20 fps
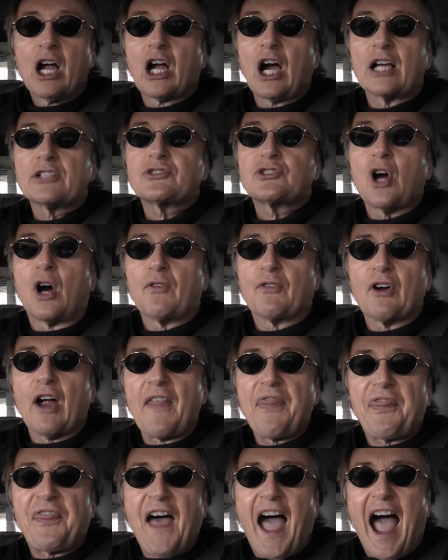costs over
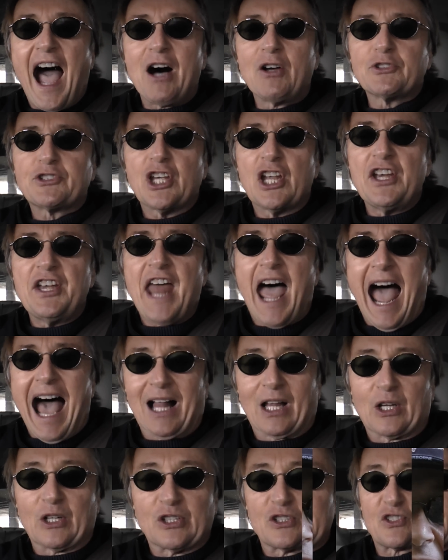
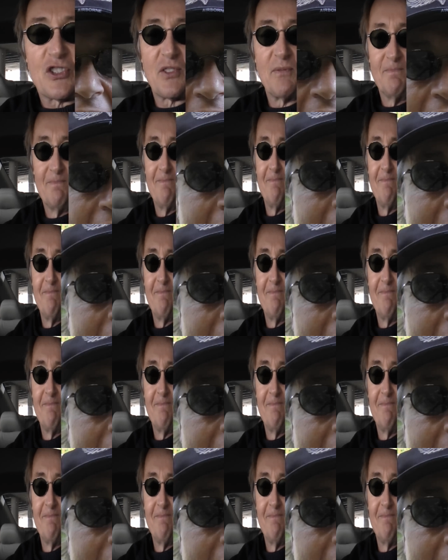$1,000.